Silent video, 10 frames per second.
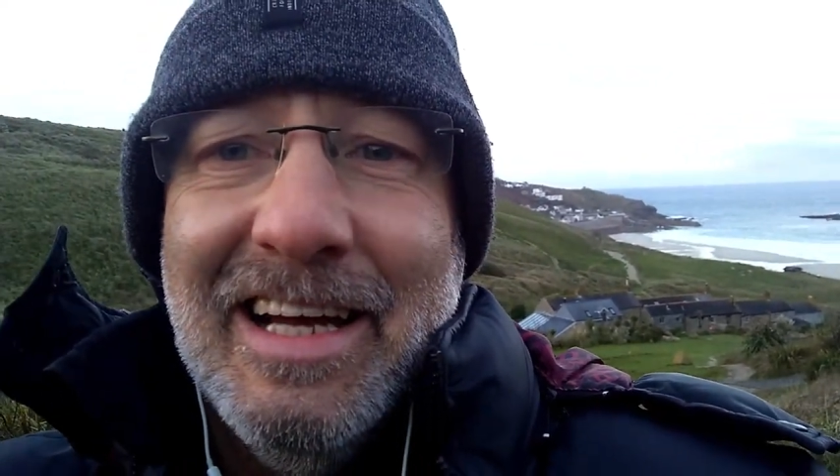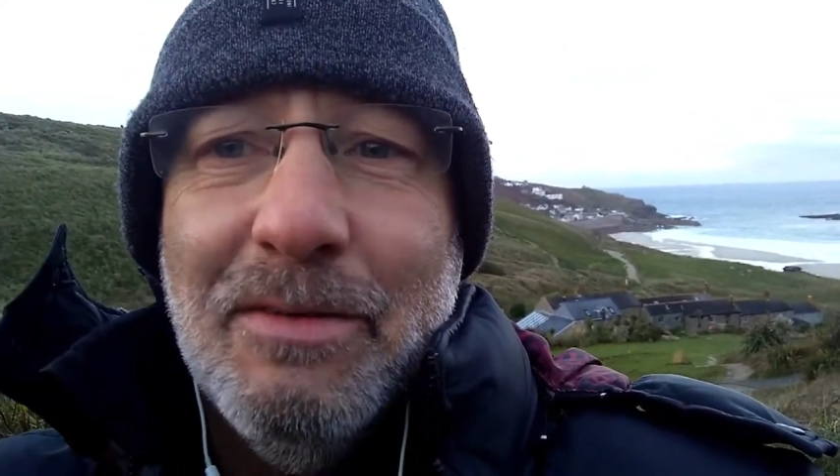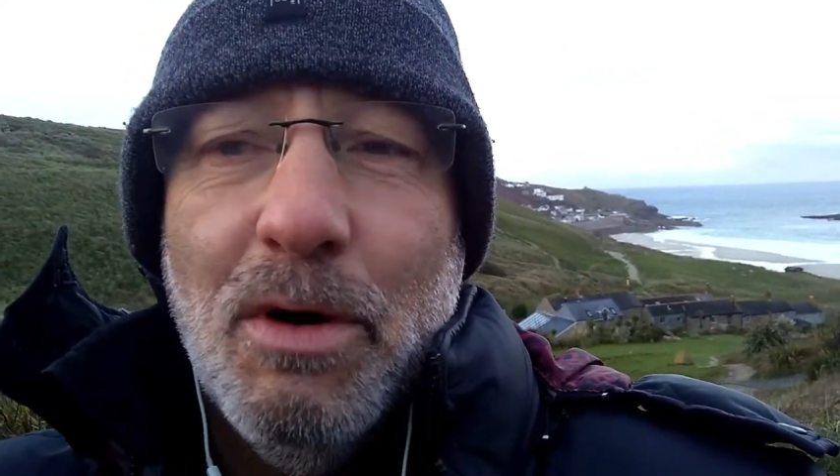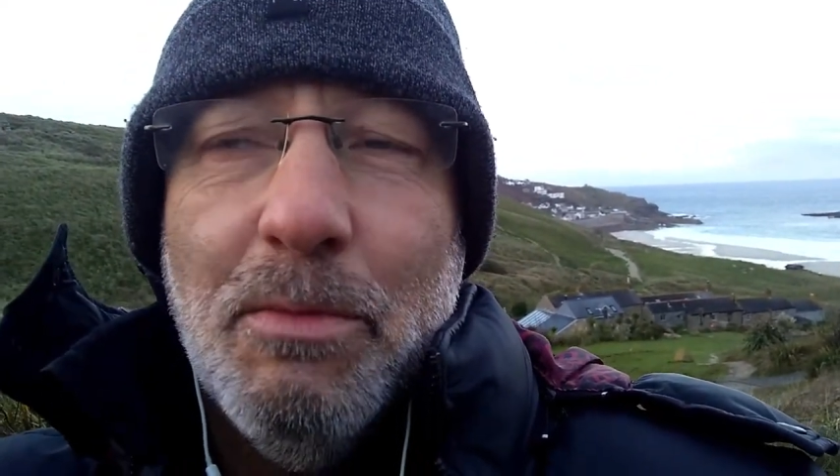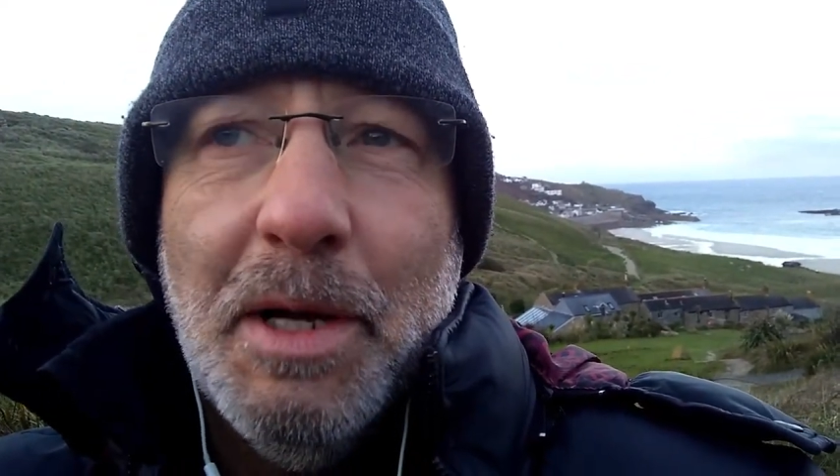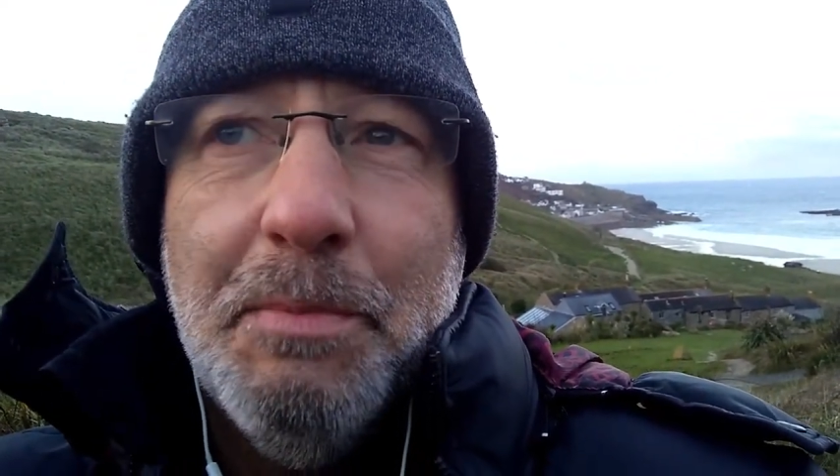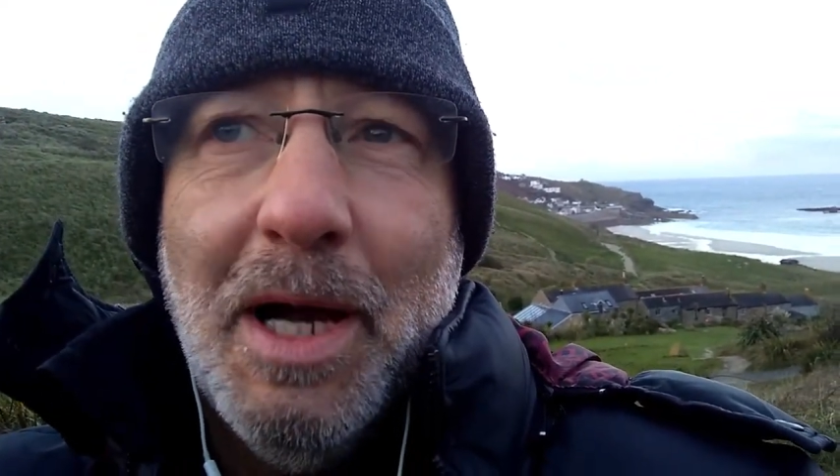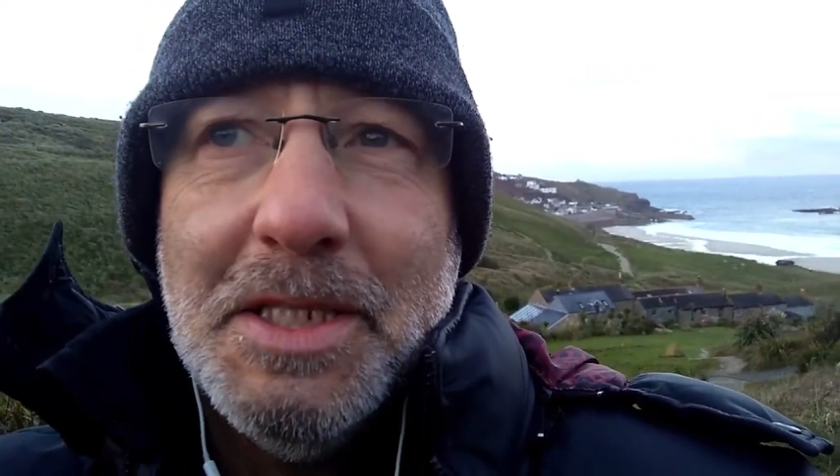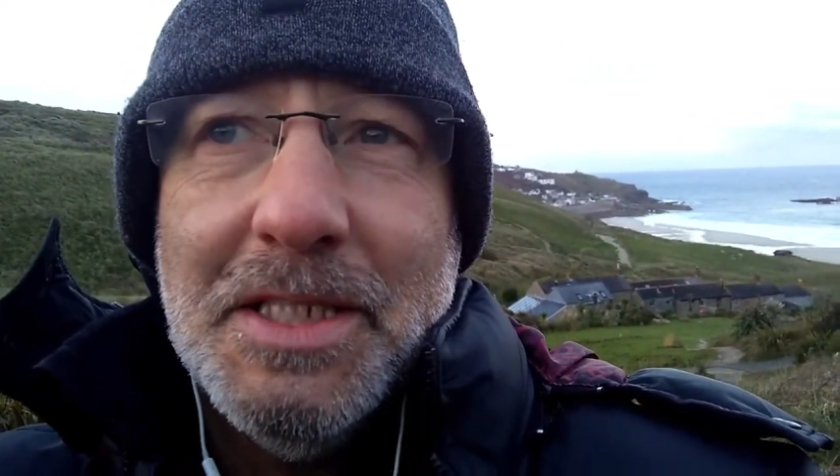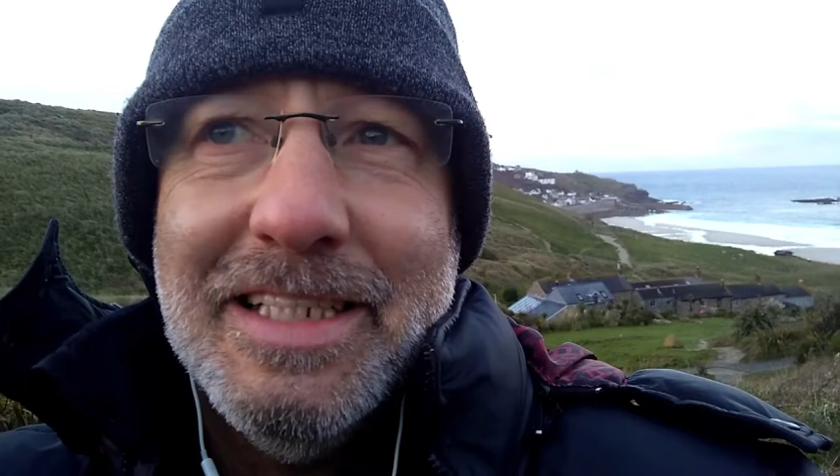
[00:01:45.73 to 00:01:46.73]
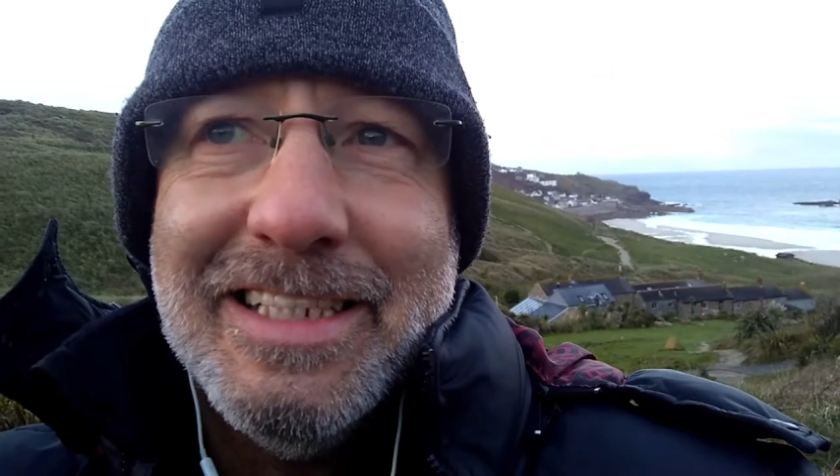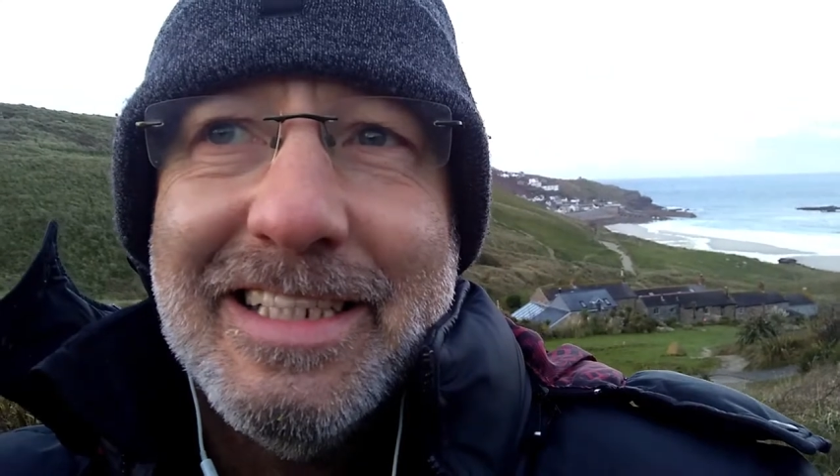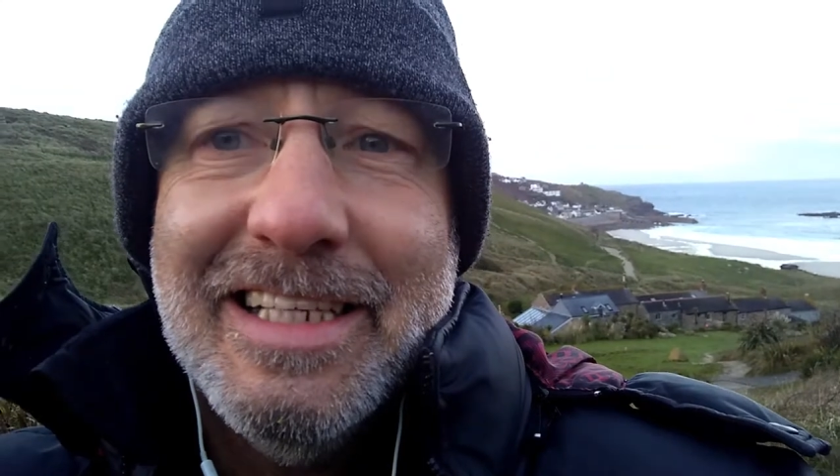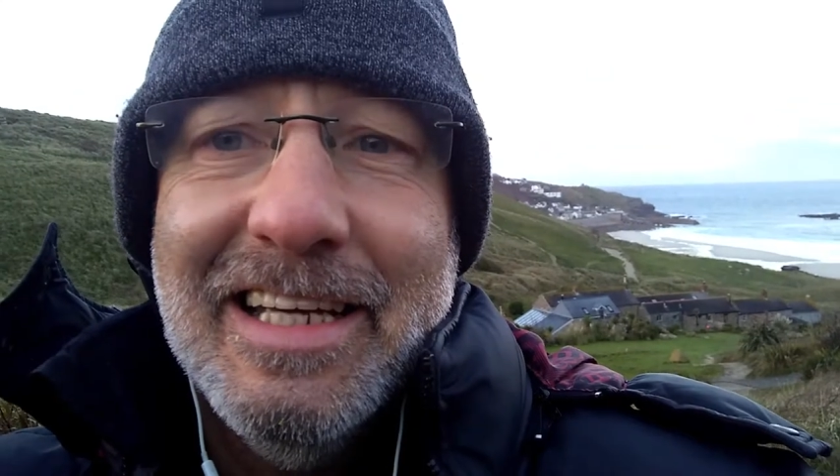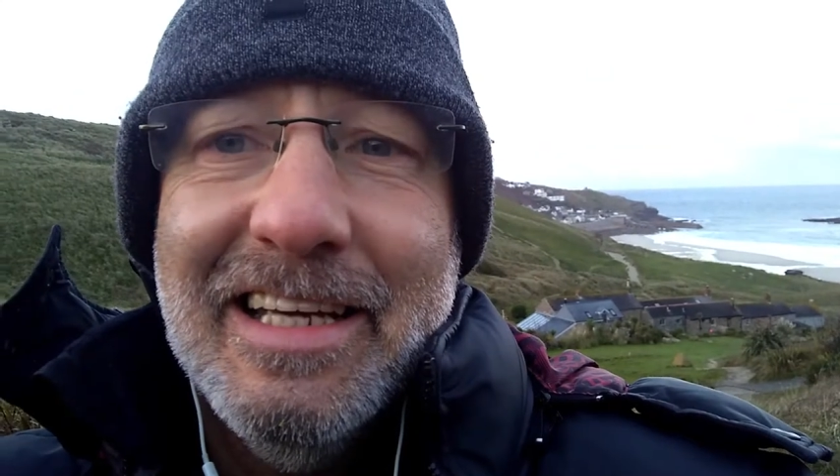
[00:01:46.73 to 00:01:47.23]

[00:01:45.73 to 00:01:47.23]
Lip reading: and what my passion is.